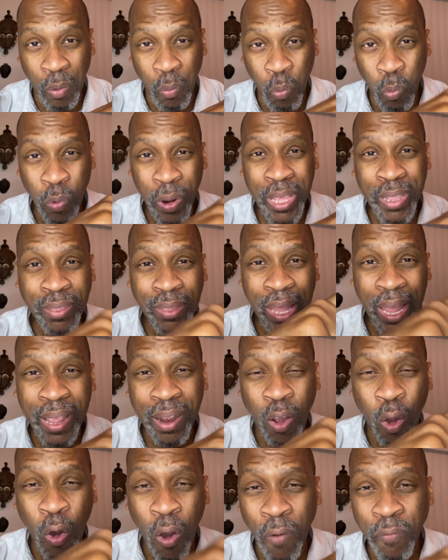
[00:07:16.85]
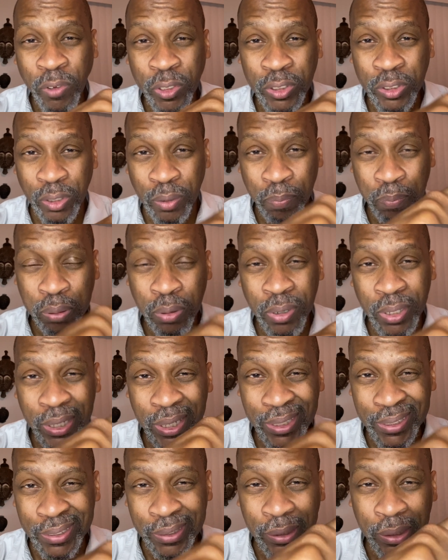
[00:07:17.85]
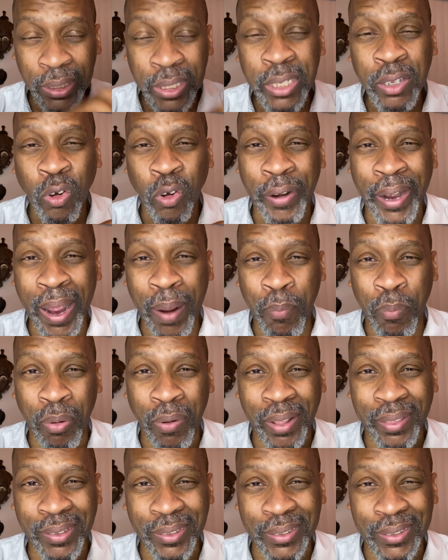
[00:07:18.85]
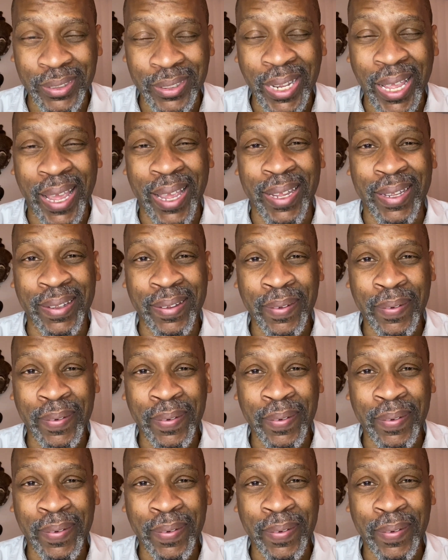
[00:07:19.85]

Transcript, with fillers: When that officer put his knee on that brother's neck